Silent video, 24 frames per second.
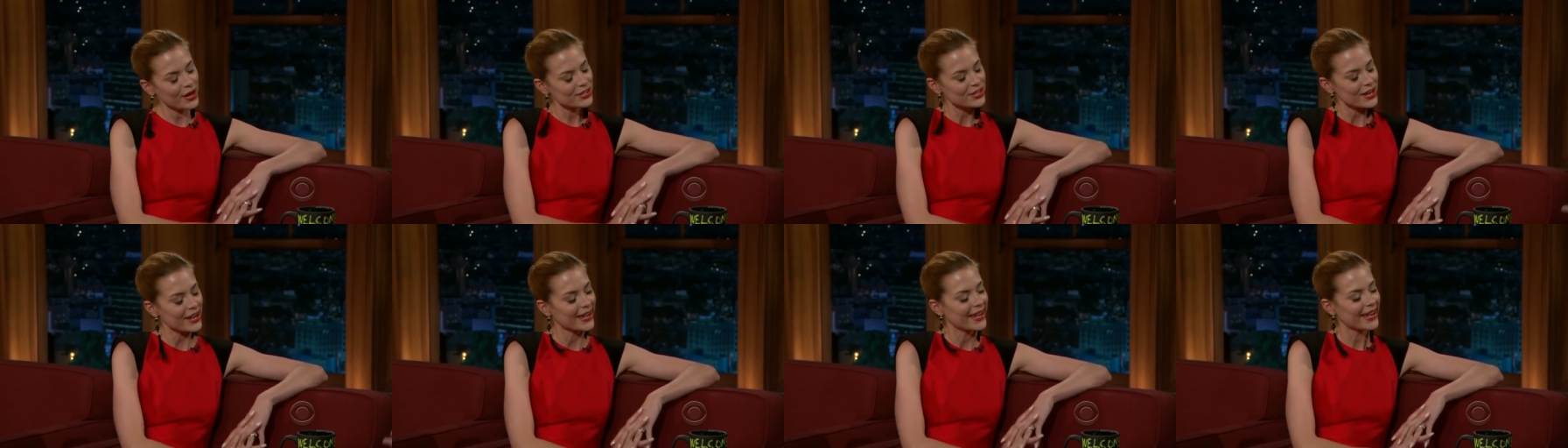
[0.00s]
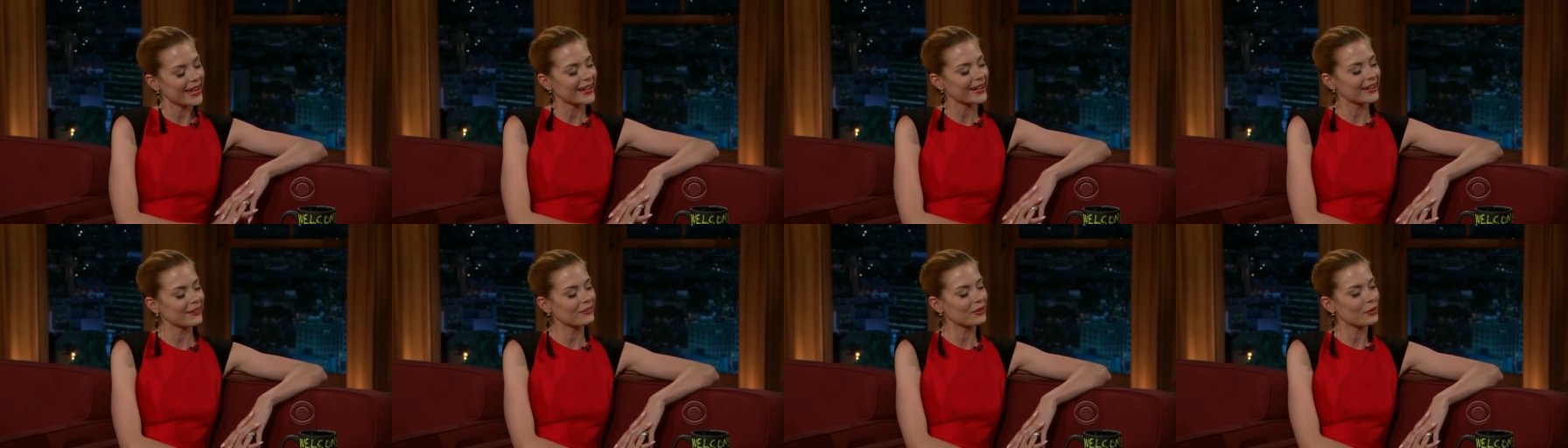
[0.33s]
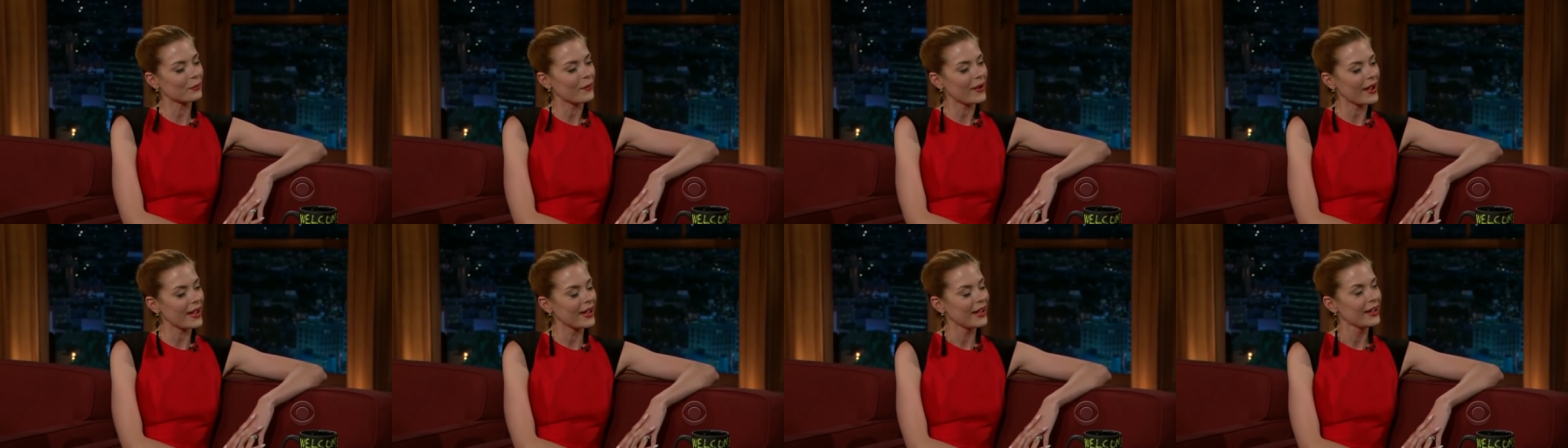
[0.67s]
Is I can't get
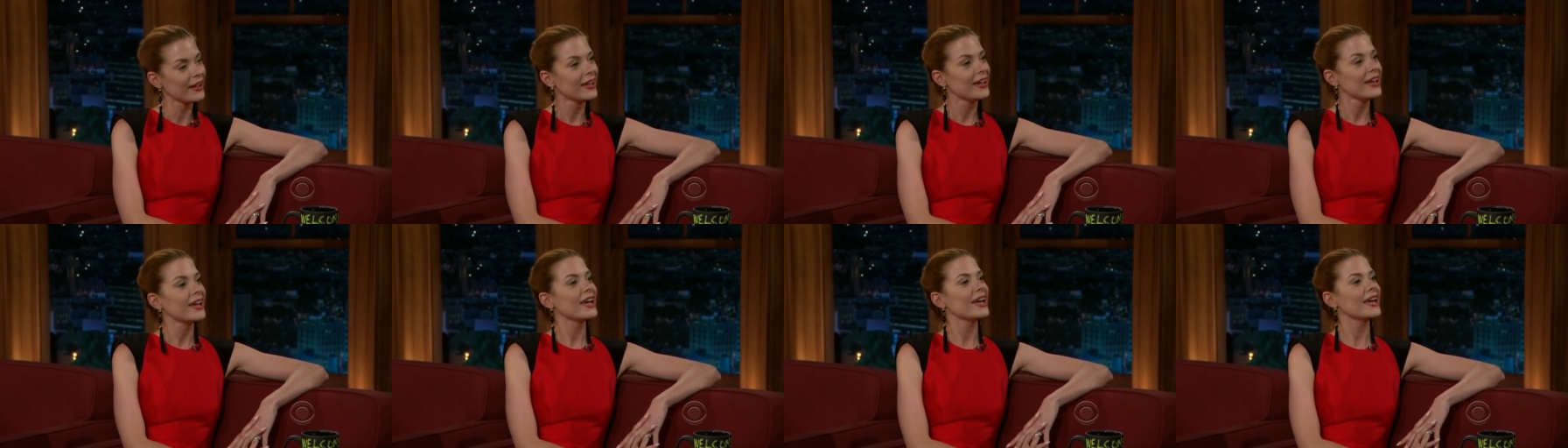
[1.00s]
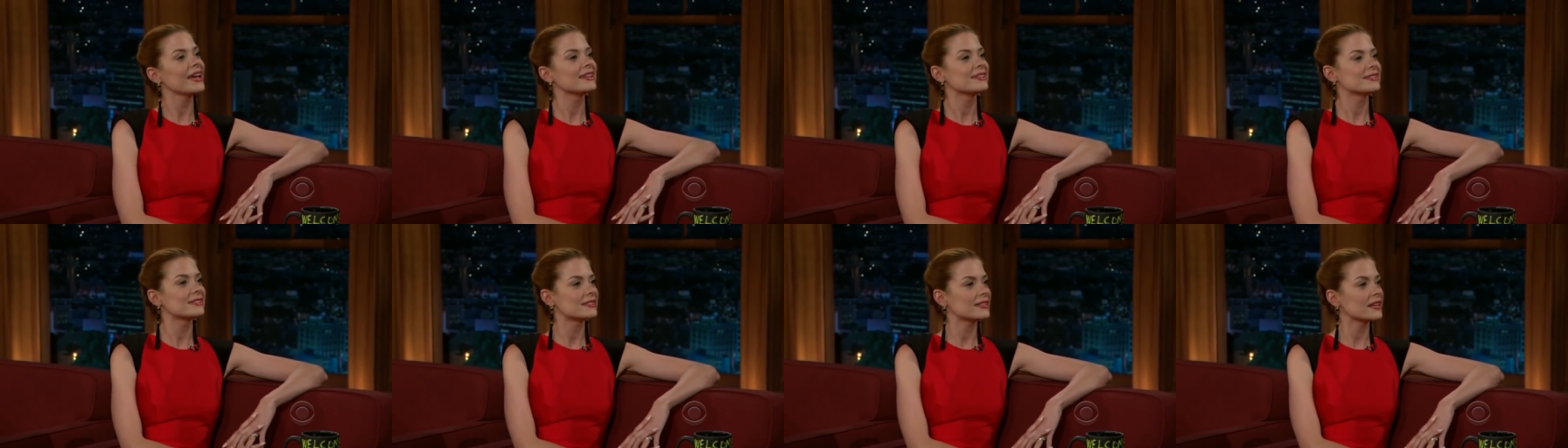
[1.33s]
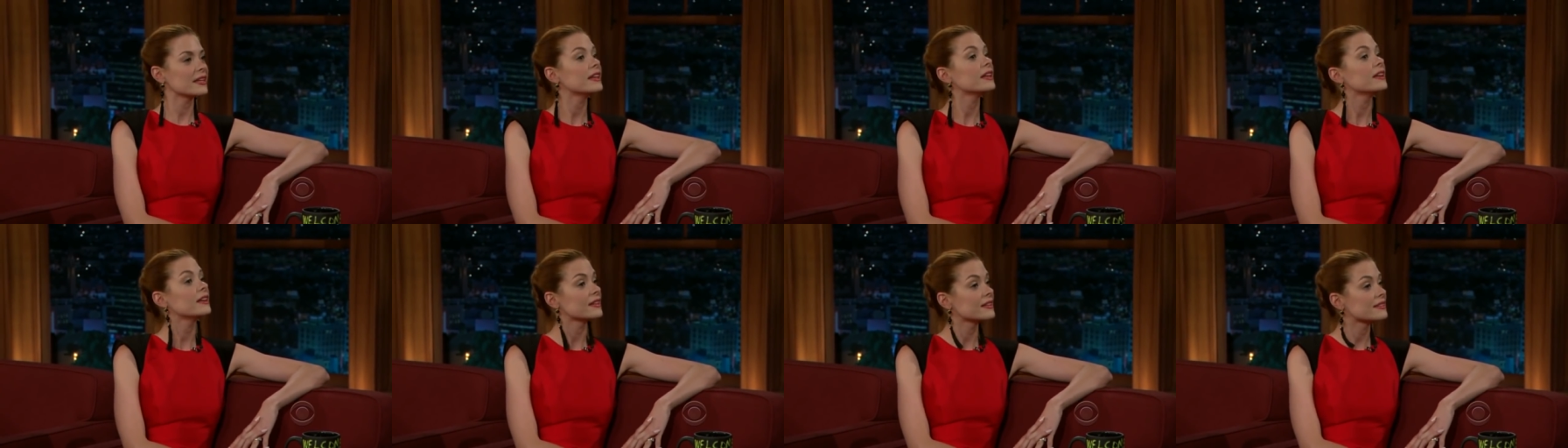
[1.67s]
away. It's it
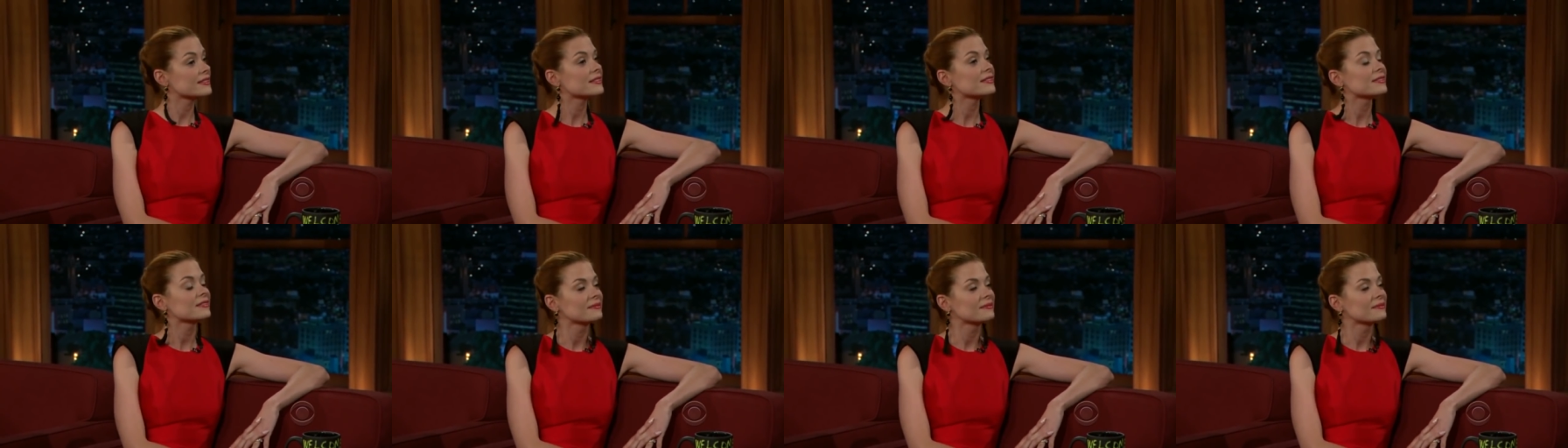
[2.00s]
is.